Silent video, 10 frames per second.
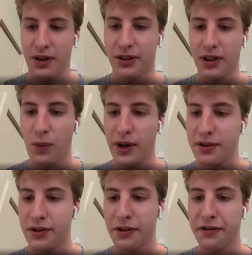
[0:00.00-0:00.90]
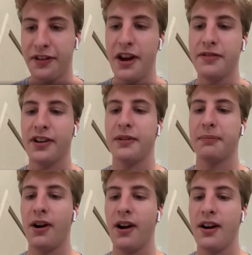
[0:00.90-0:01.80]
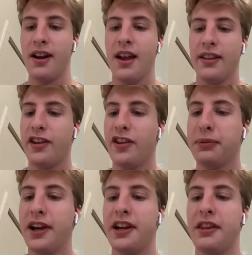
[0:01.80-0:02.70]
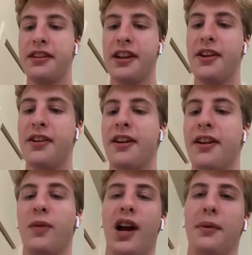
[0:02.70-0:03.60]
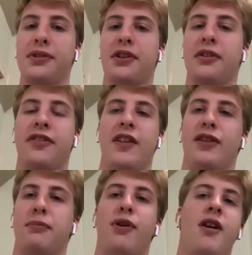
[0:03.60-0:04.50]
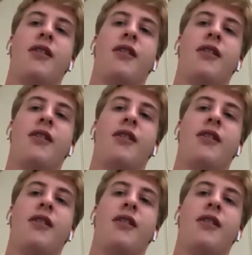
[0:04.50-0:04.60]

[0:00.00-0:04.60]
So what is your favorite part that you've played in theater, and why was it your favorite part?